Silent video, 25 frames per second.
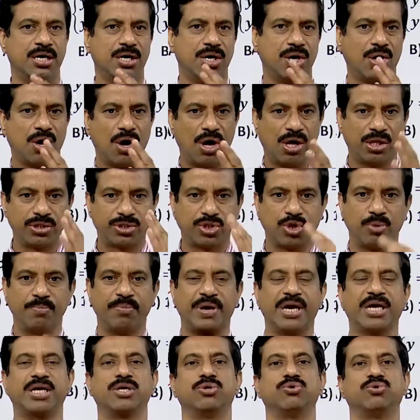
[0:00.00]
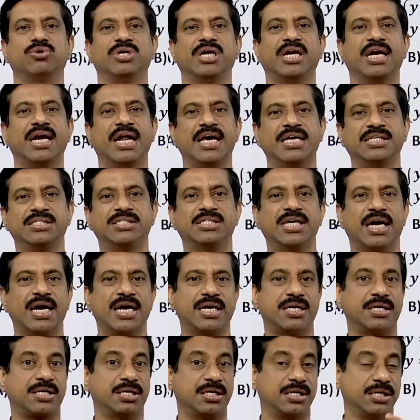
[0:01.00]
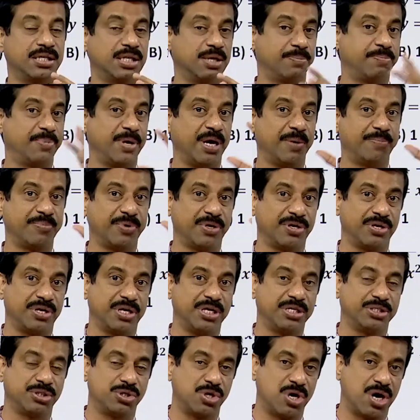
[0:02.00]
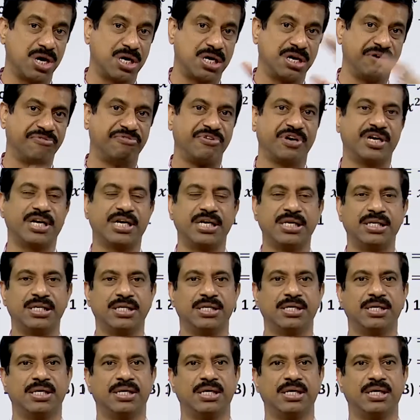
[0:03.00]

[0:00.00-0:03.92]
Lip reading: also make you realize that the paper is not difficult